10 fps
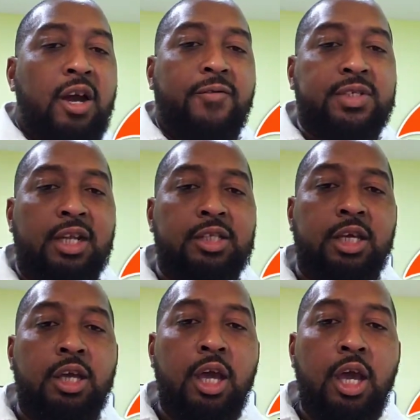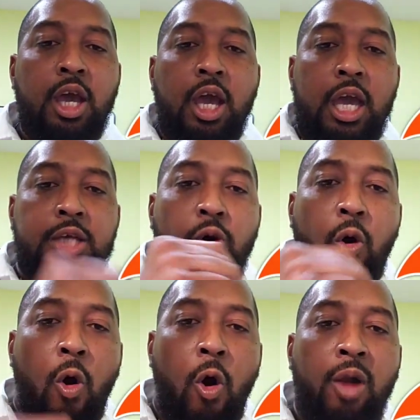dock facility, is
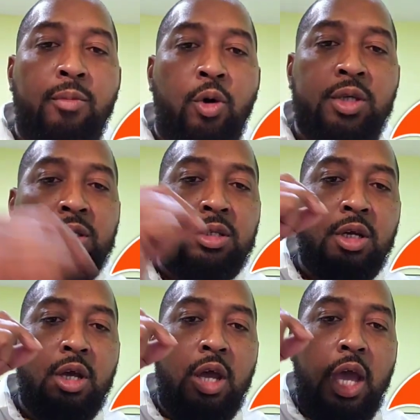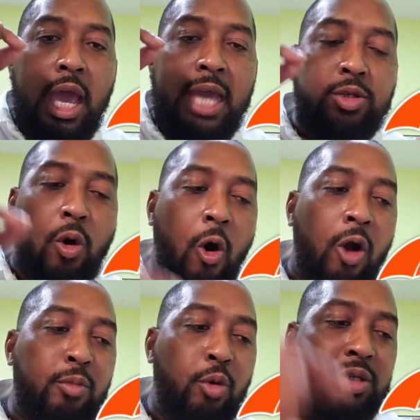almost
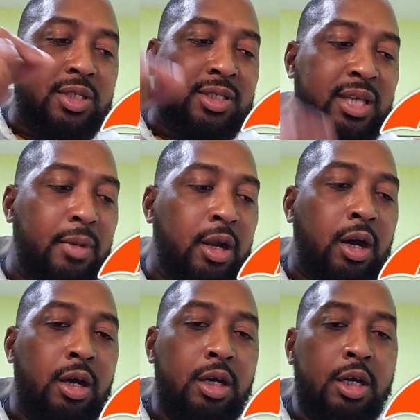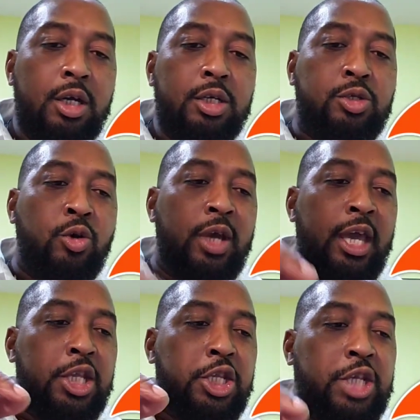similar to
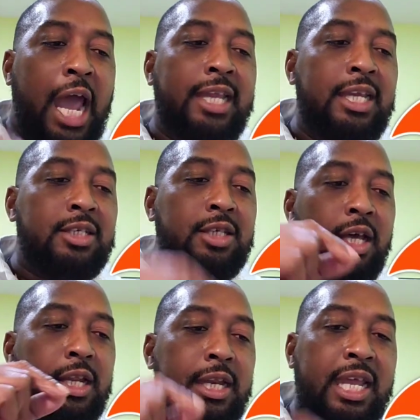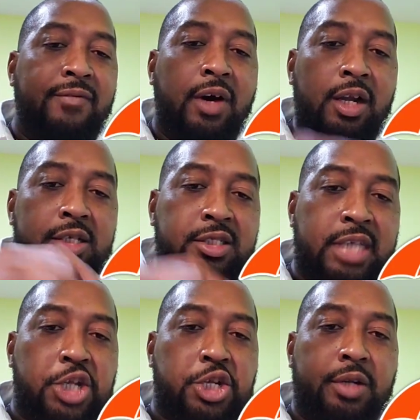a Chinese naval
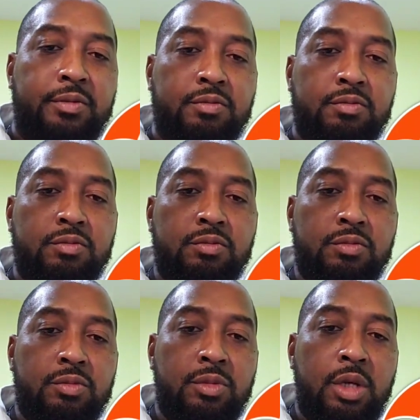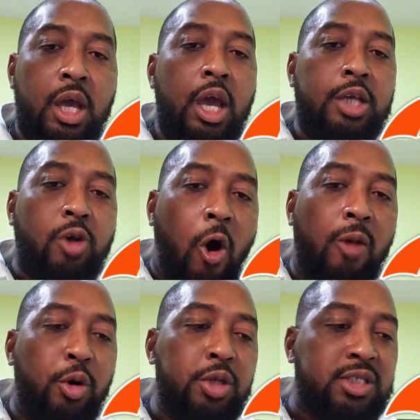station. It's
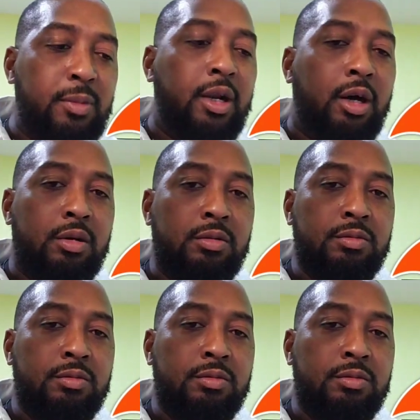almost similar.